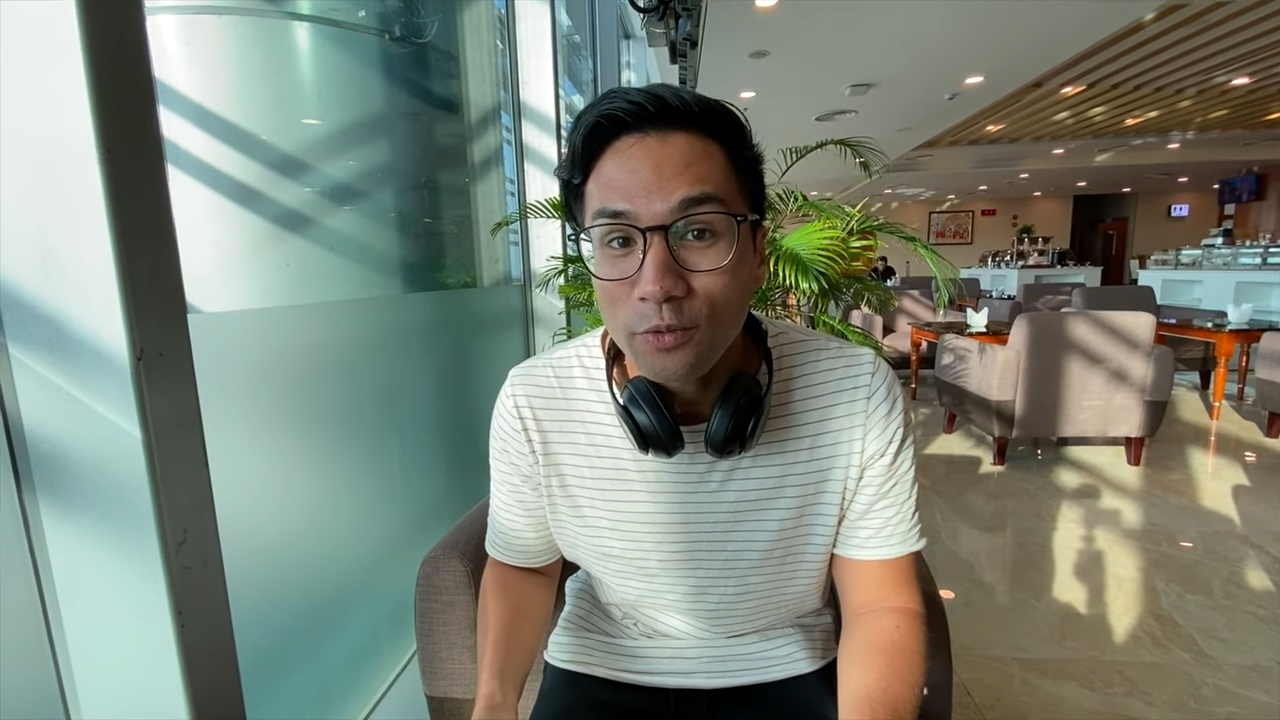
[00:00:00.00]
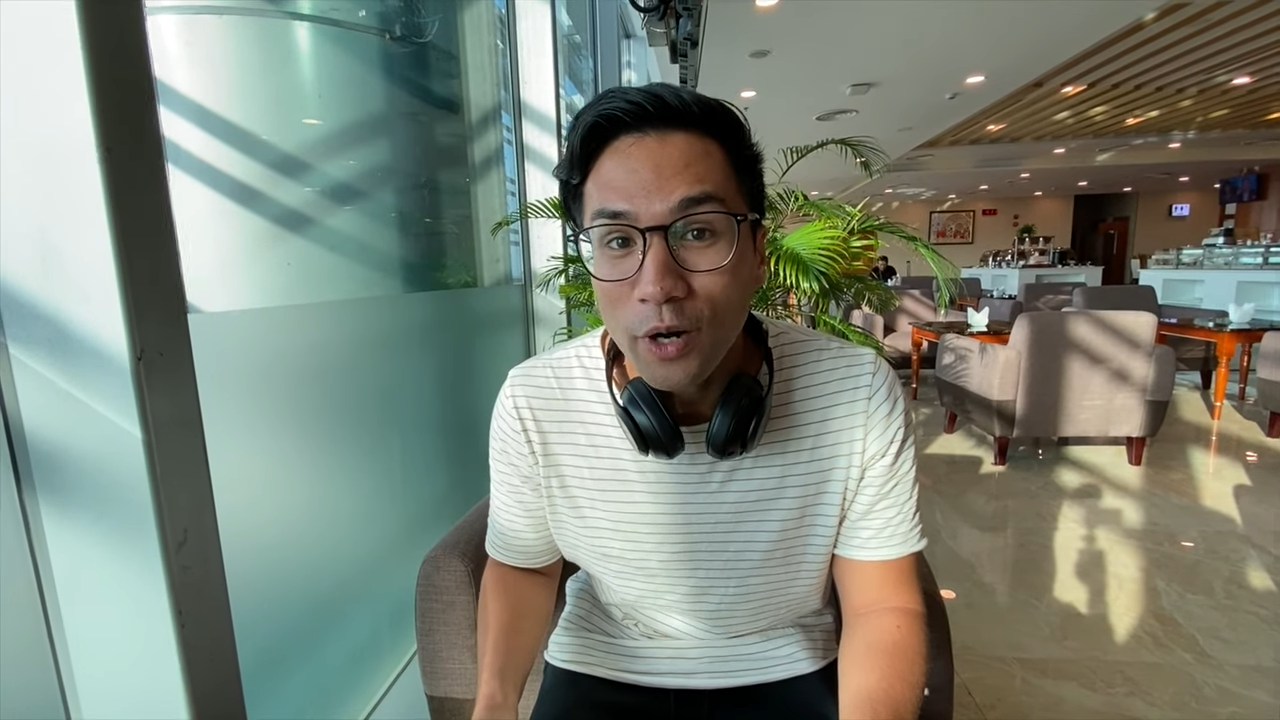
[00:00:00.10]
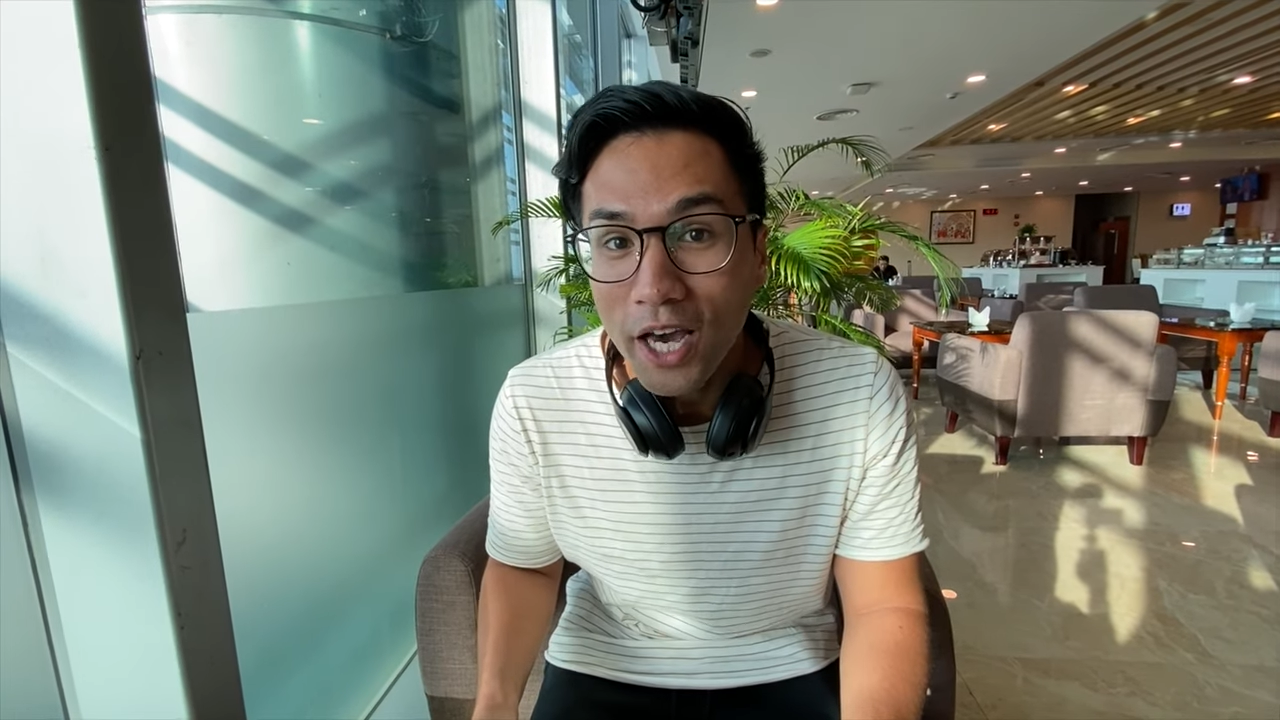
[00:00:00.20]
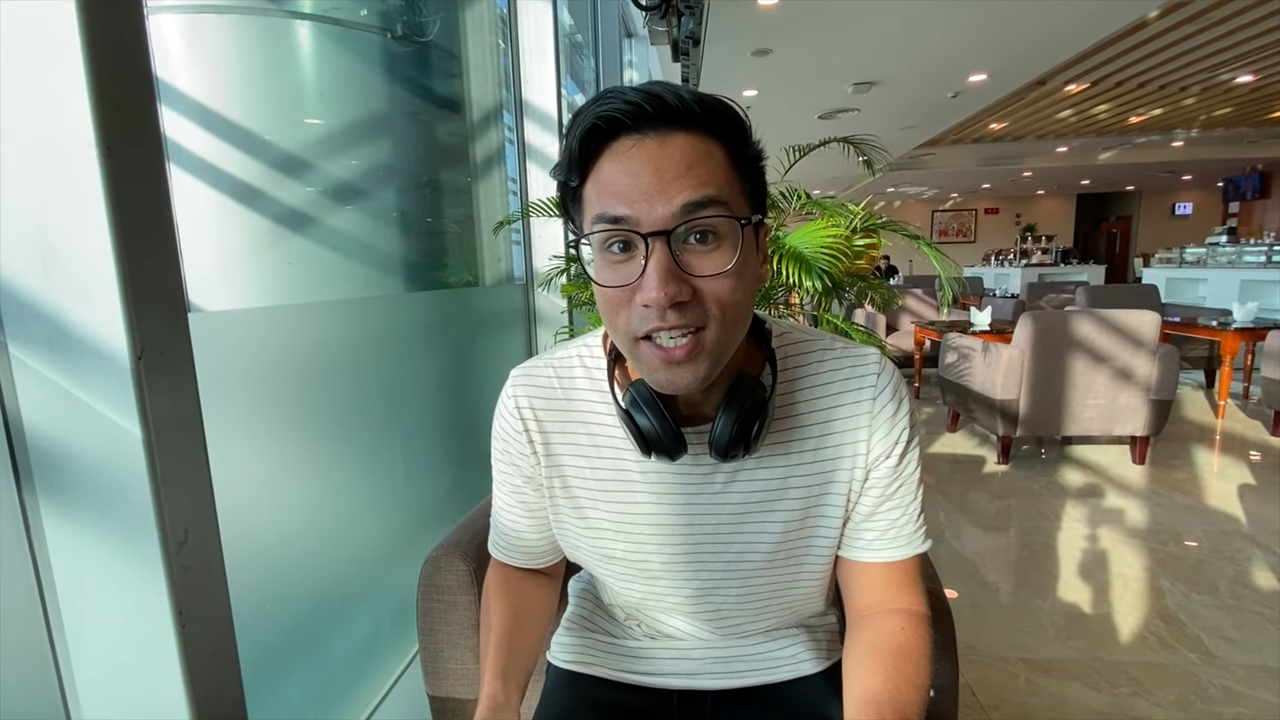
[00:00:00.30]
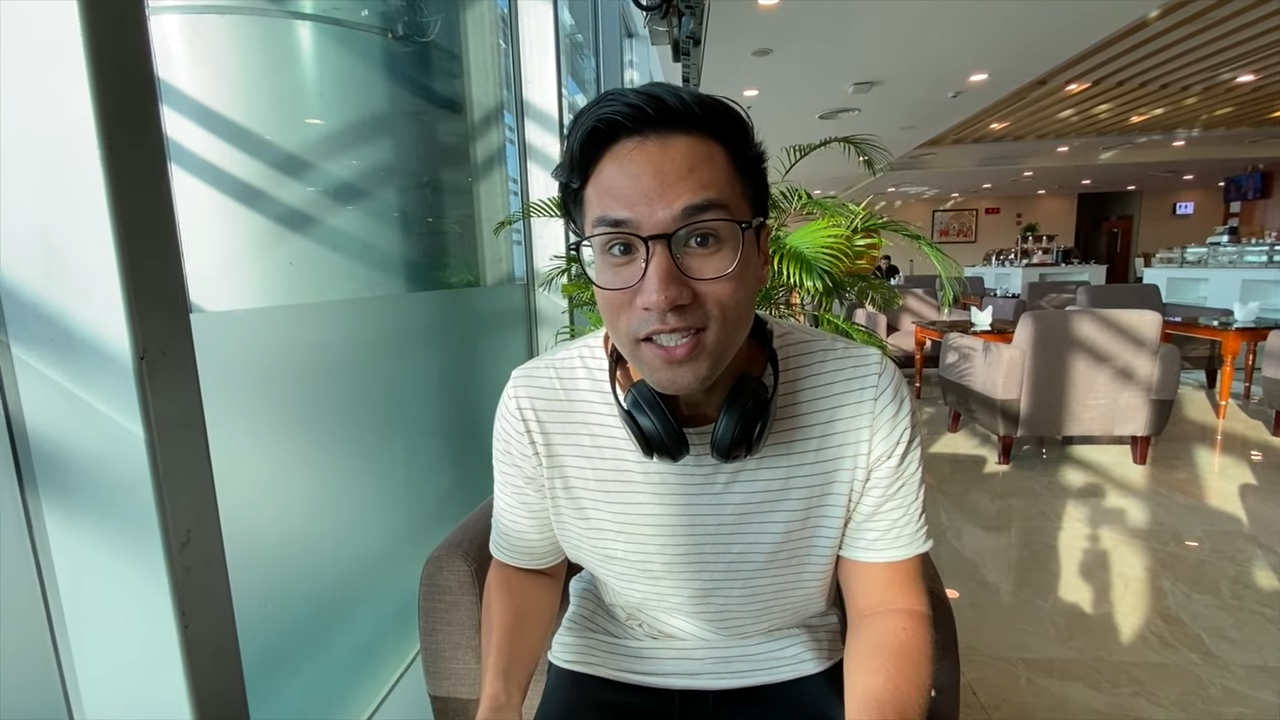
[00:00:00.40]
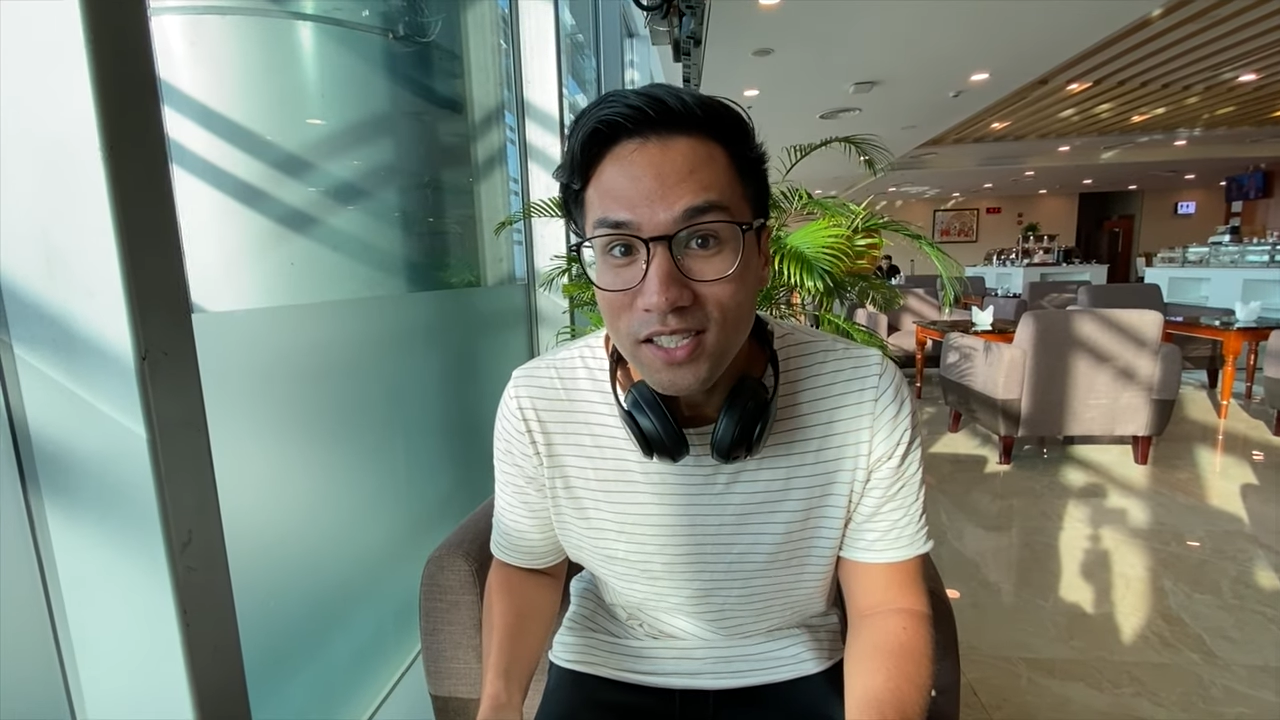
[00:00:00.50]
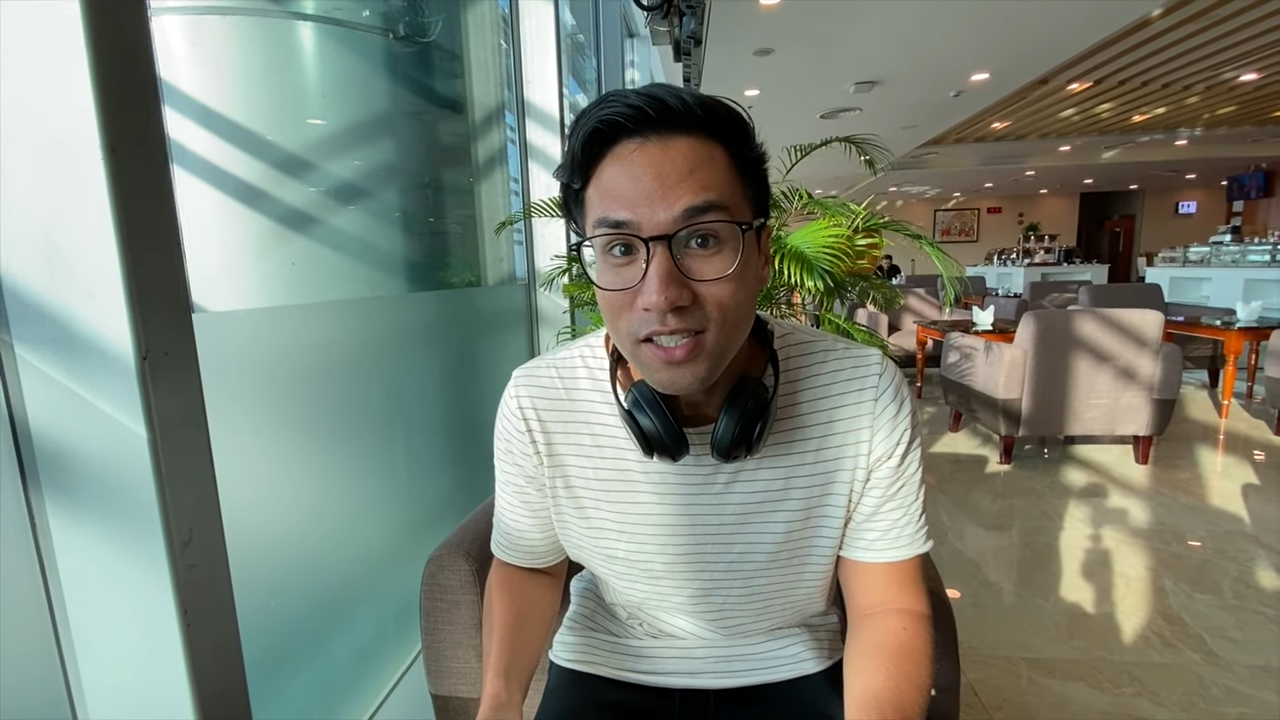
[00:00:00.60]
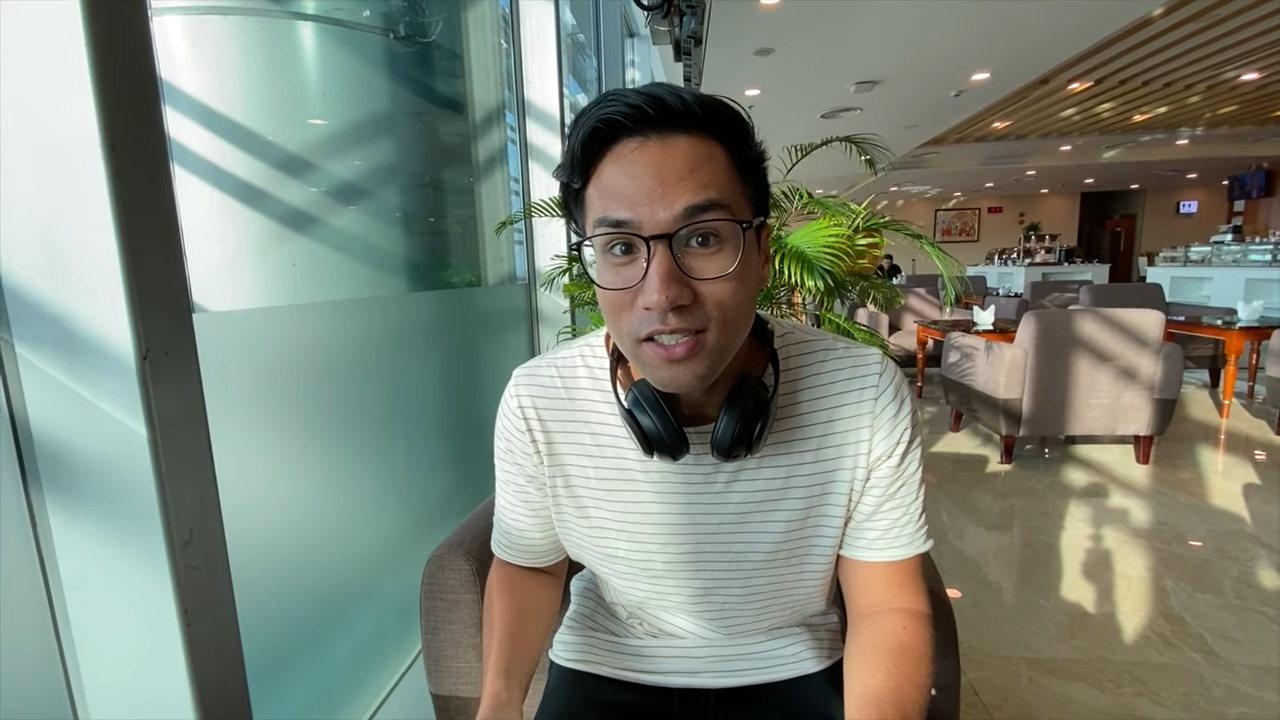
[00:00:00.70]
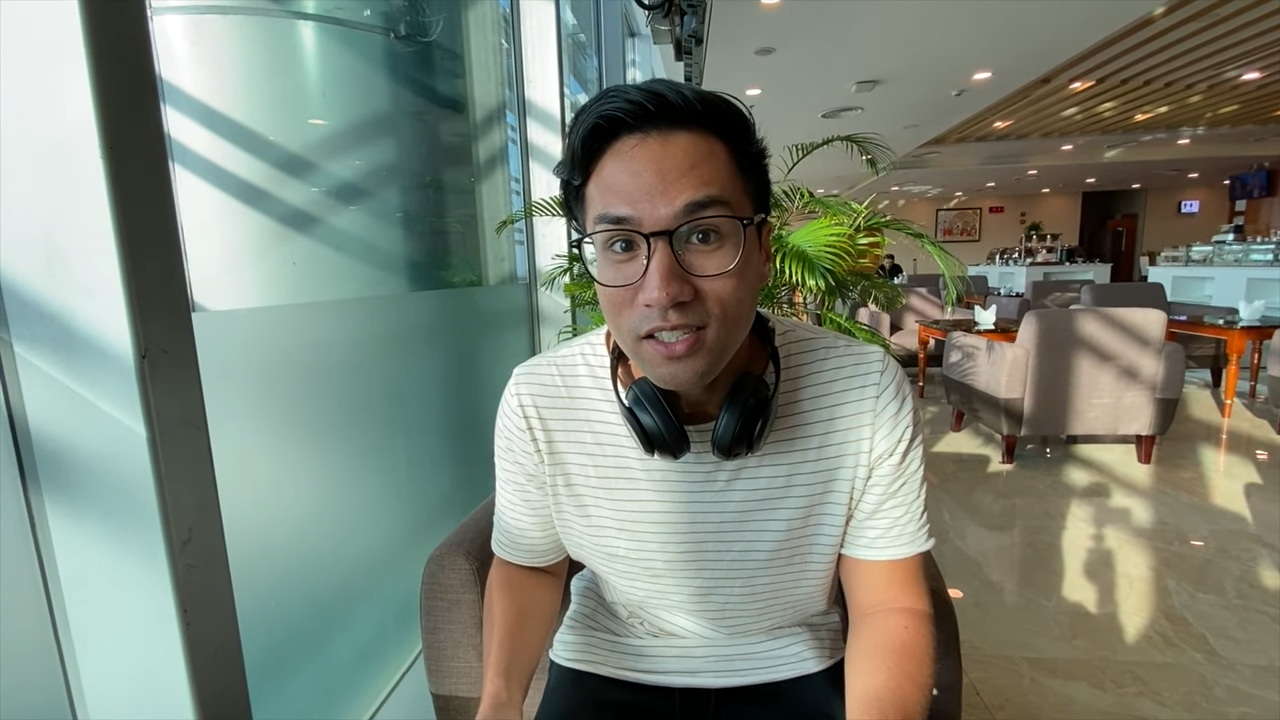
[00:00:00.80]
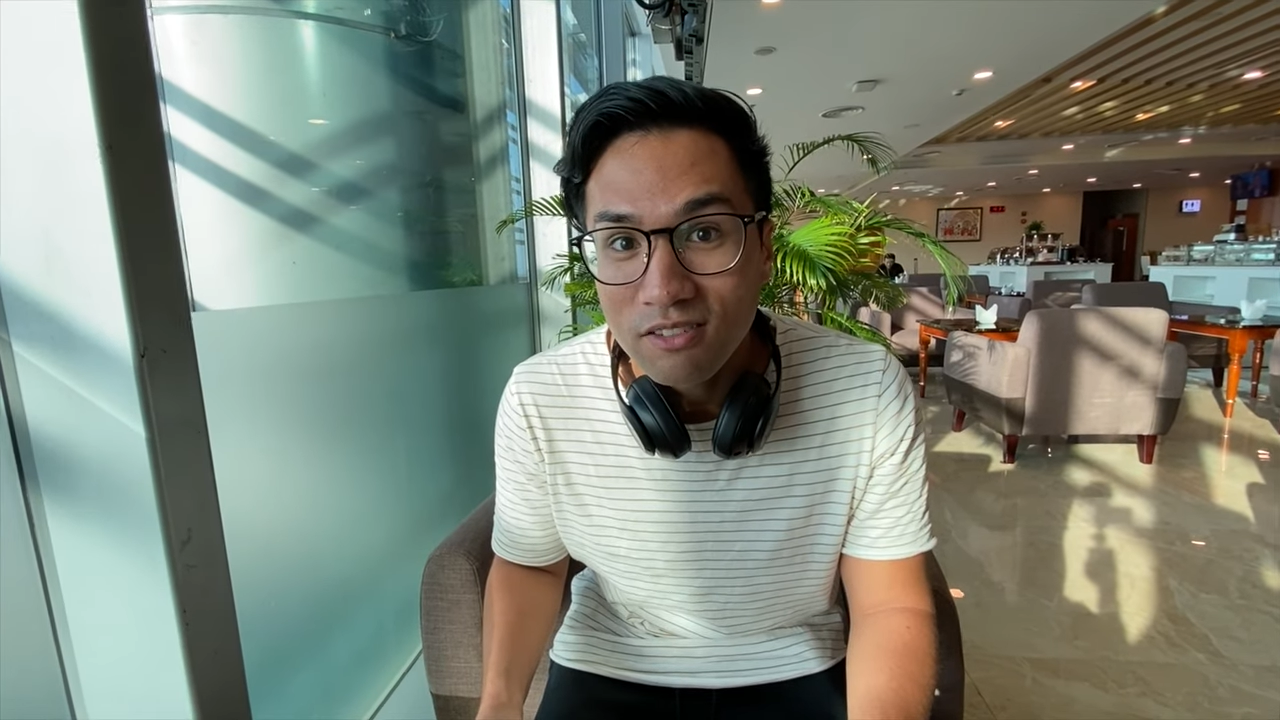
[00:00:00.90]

rice